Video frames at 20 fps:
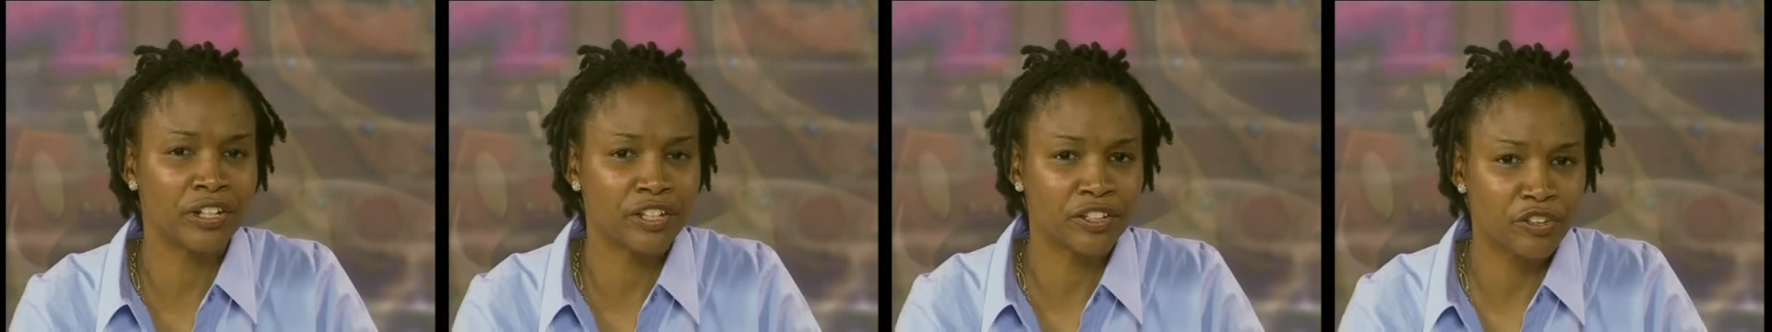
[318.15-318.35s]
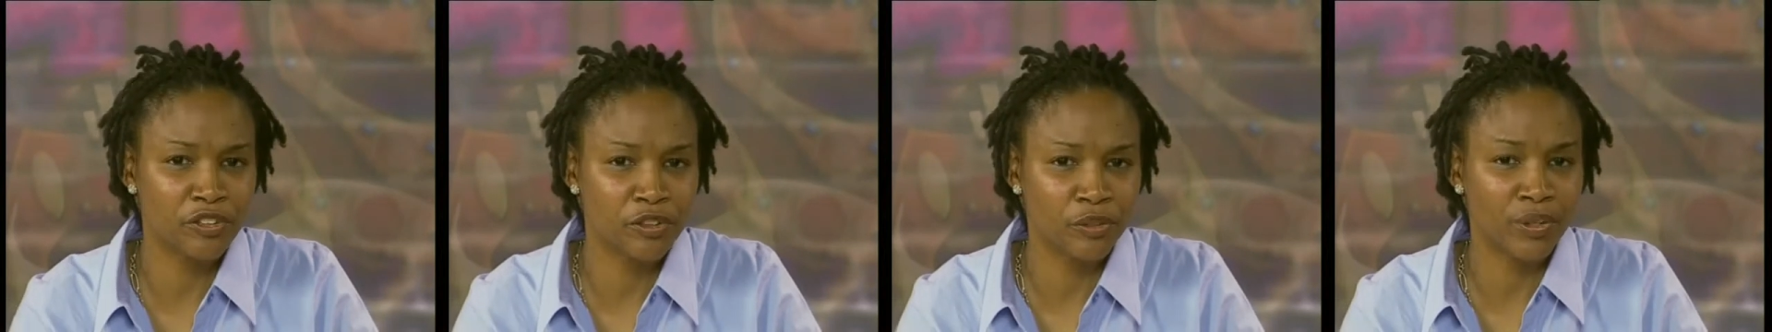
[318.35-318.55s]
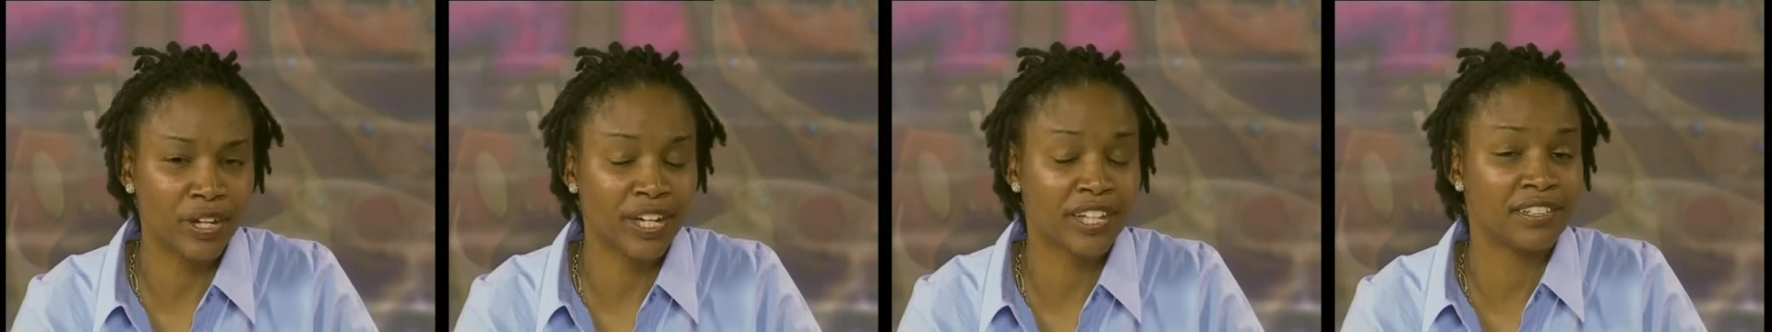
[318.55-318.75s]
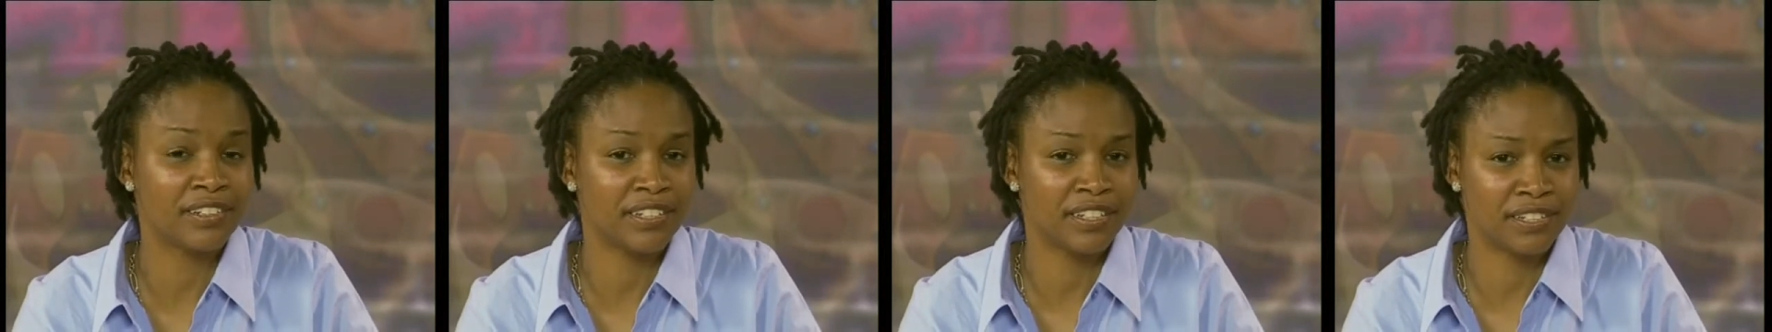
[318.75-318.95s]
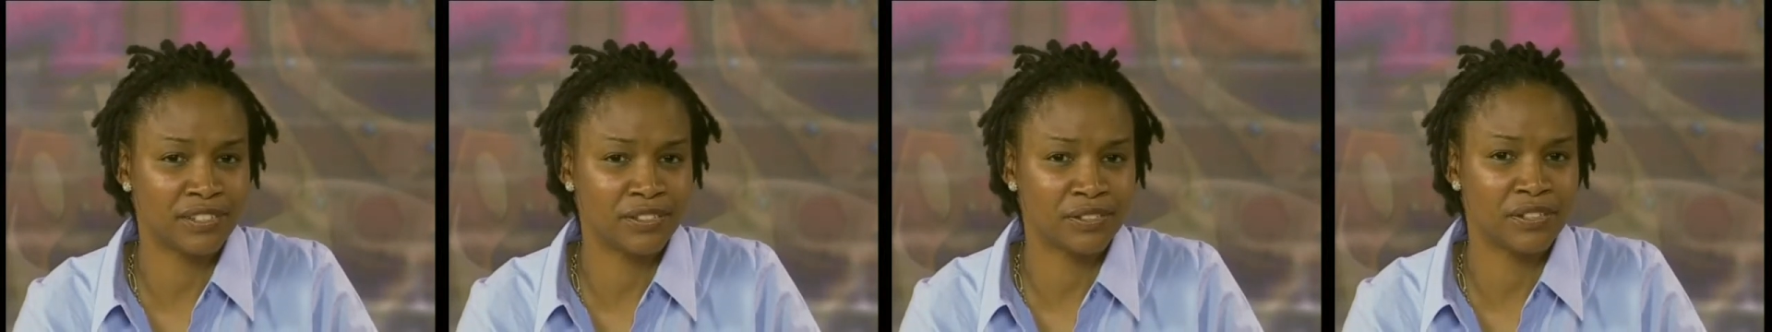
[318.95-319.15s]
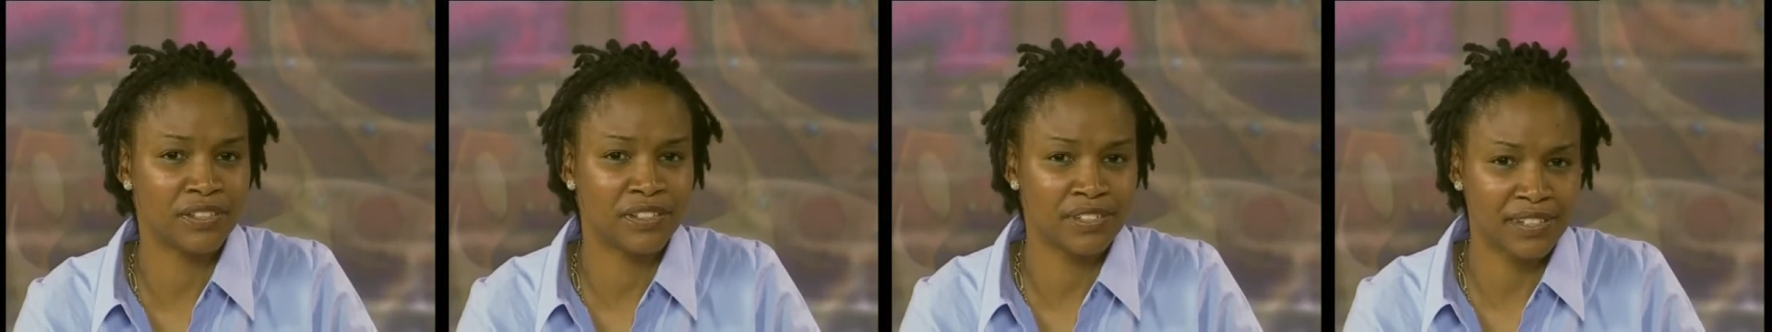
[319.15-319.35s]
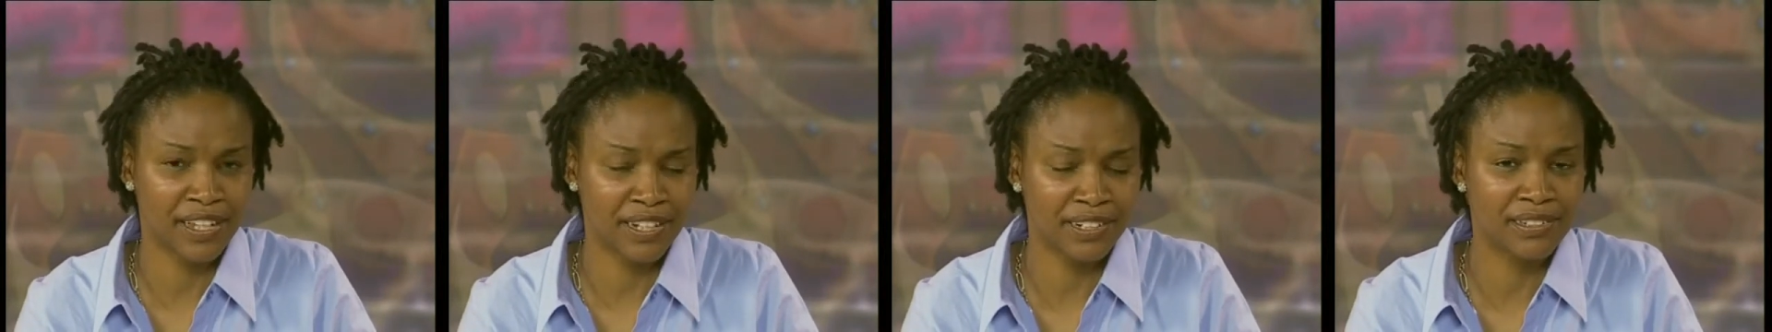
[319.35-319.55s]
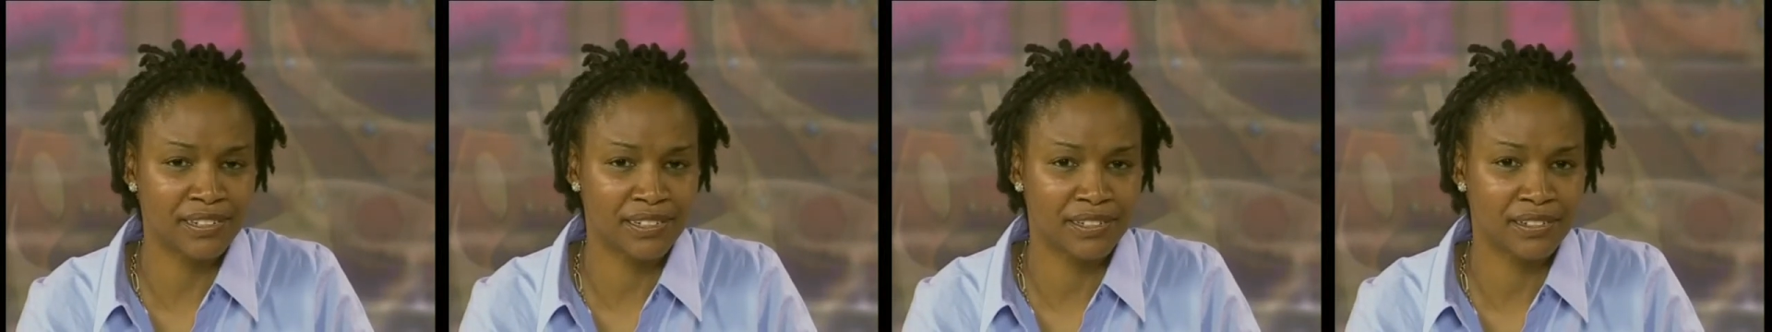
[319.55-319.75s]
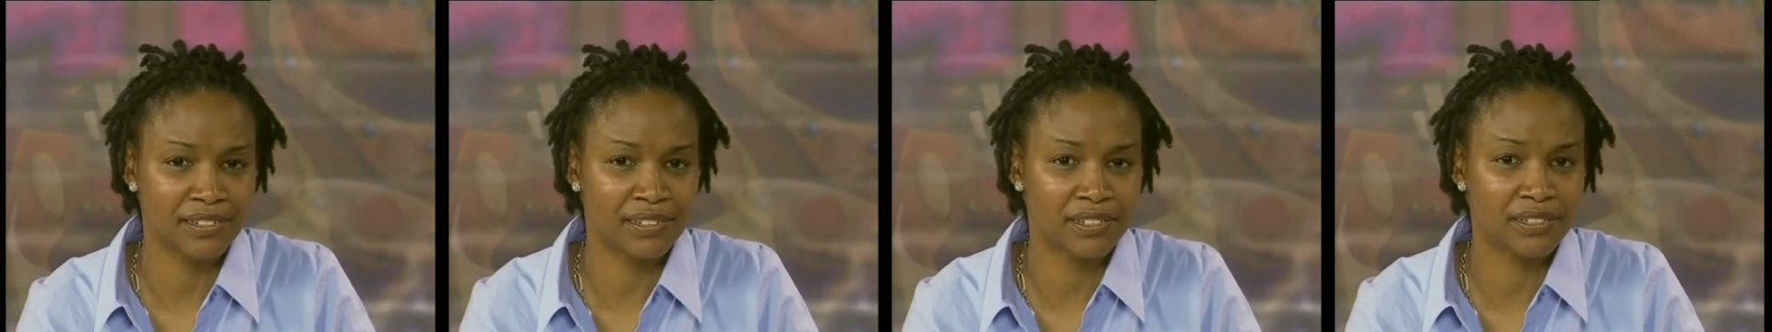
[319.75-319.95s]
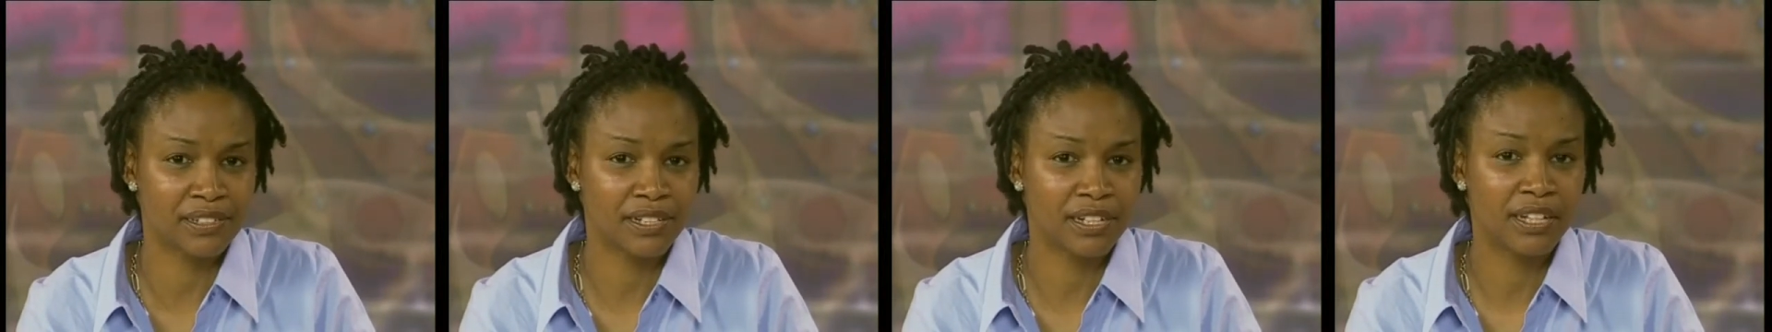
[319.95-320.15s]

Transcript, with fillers: new idea to the sentence.